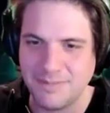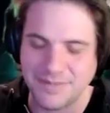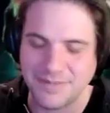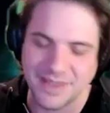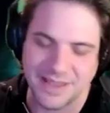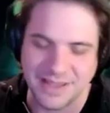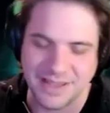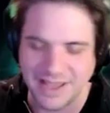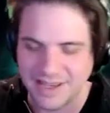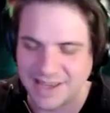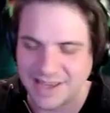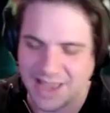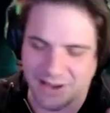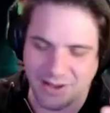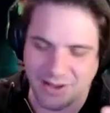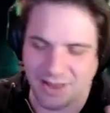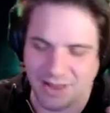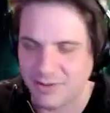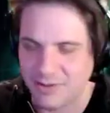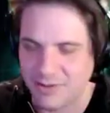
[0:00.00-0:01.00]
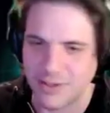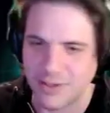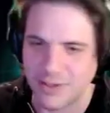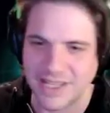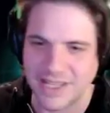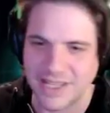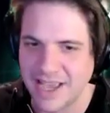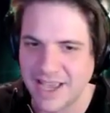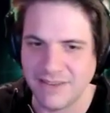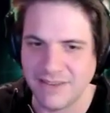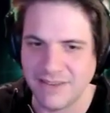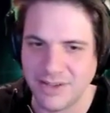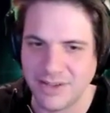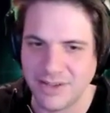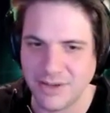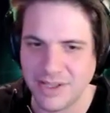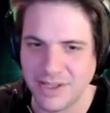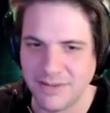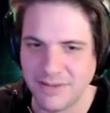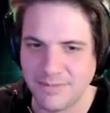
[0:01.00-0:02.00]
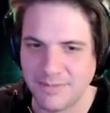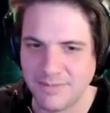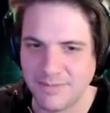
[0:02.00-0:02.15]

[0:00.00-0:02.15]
like now everyone can kind of do it.